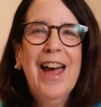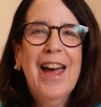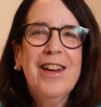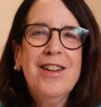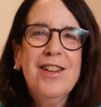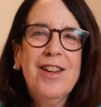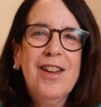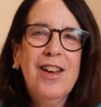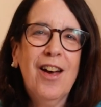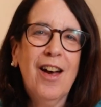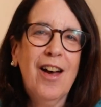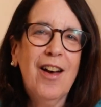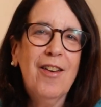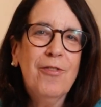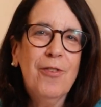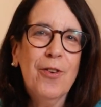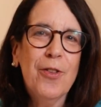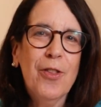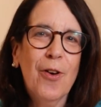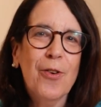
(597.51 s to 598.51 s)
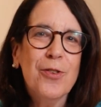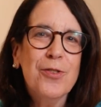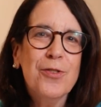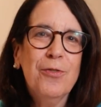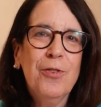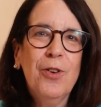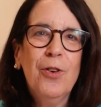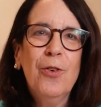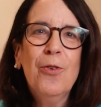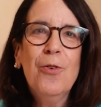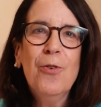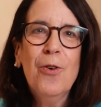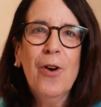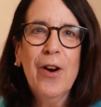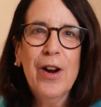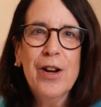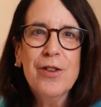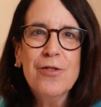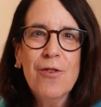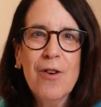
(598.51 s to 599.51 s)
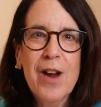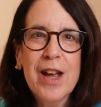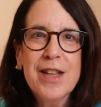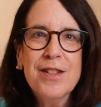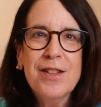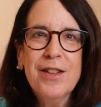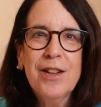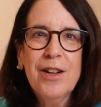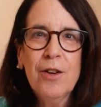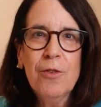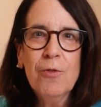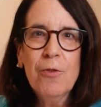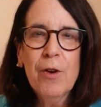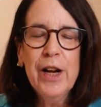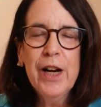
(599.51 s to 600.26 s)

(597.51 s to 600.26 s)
and for those of you who are interested in